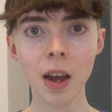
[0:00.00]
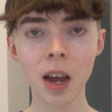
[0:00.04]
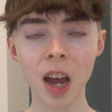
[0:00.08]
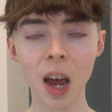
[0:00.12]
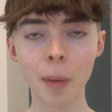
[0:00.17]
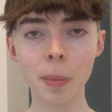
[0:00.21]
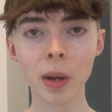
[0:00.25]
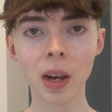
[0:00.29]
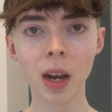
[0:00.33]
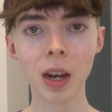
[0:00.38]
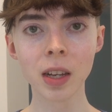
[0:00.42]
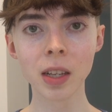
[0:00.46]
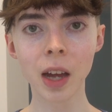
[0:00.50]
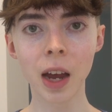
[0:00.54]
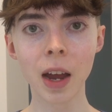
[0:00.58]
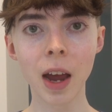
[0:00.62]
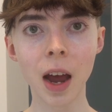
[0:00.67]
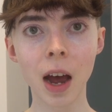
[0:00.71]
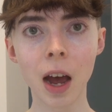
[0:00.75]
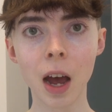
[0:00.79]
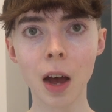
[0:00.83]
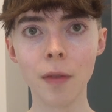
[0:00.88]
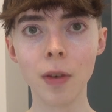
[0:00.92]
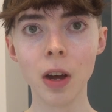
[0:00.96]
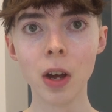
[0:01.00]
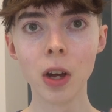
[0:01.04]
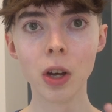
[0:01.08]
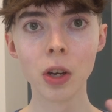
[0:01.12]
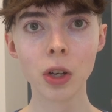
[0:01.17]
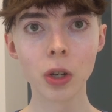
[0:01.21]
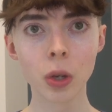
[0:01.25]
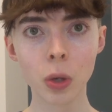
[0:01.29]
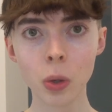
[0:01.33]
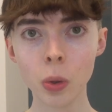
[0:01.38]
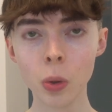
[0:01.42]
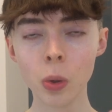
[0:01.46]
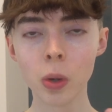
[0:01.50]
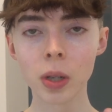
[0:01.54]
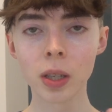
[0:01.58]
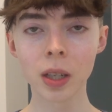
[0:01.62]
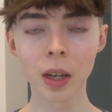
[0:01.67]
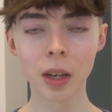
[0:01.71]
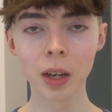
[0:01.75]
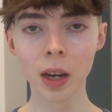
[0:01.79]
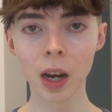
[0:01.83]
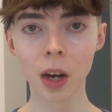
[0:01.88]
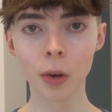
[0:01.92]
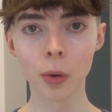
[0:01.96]
And because I have 2
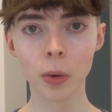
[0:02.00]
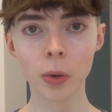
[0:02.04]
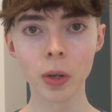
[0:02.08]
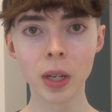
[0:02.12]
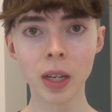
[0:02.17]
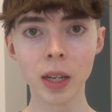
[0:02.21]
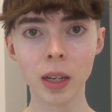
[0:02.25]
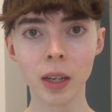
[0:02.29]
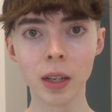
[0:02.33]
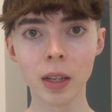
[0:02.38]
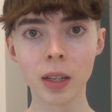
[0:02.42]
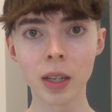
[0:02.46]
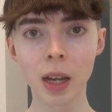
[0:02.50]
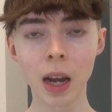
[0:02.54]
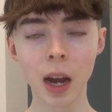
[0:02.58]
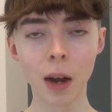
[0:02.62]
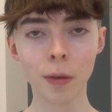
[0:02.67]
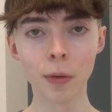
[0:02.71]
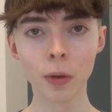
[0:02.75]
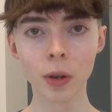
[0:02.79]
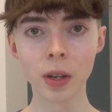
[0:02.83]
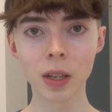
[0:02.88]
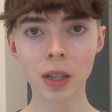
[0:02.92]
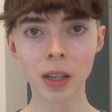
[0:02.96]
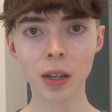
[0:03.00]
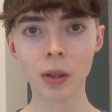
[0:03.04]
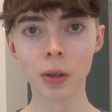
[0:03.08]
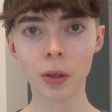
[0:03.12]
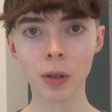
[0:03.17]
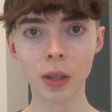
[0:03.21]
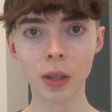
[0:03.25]
skincare routines every single